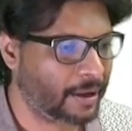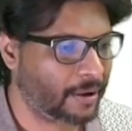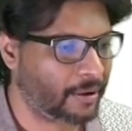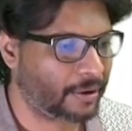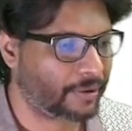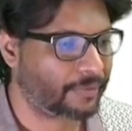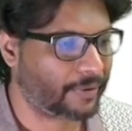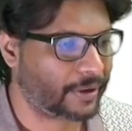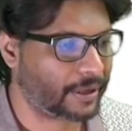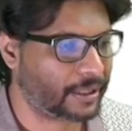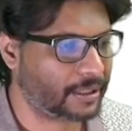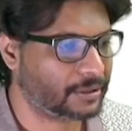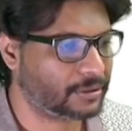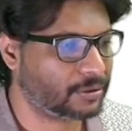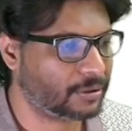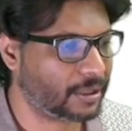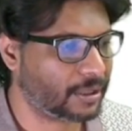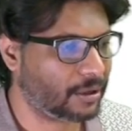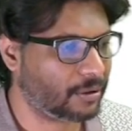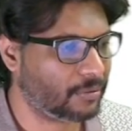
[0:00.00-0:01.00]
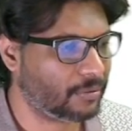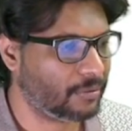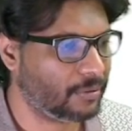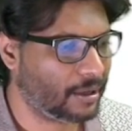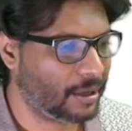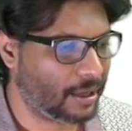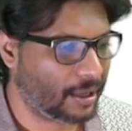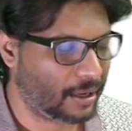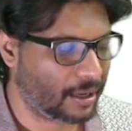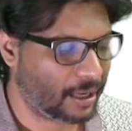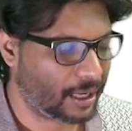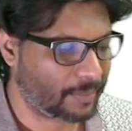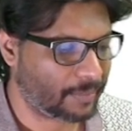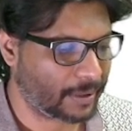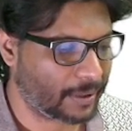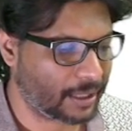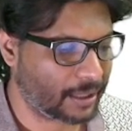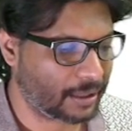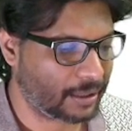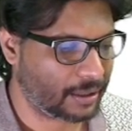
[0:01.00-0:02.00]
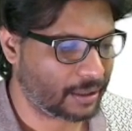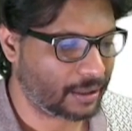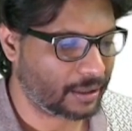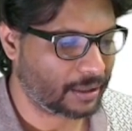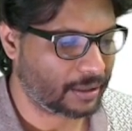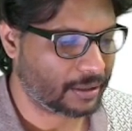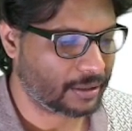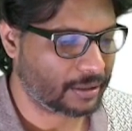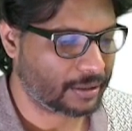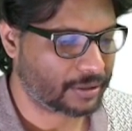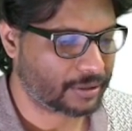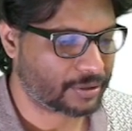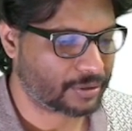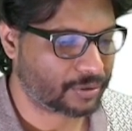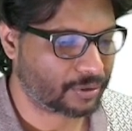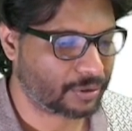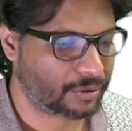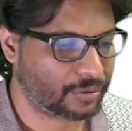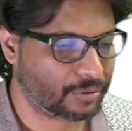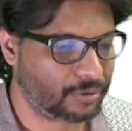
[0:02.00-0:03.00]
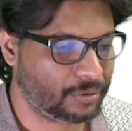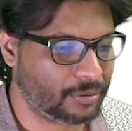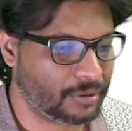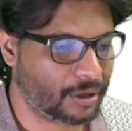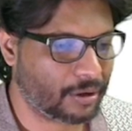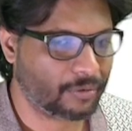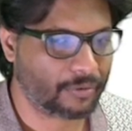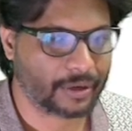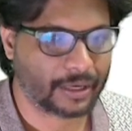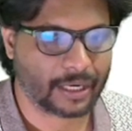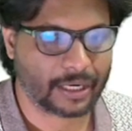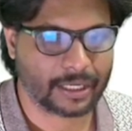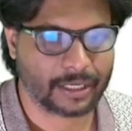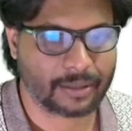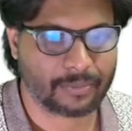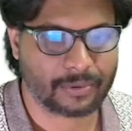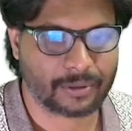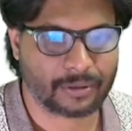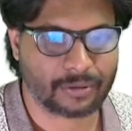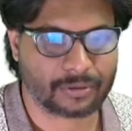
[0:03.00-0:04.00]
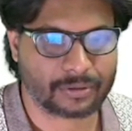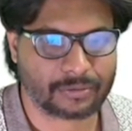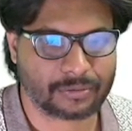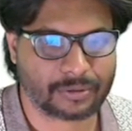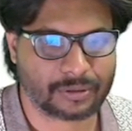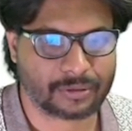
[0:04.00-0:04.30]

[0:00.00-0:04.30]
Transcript: Fine. So now let me show you how we can able to use this one.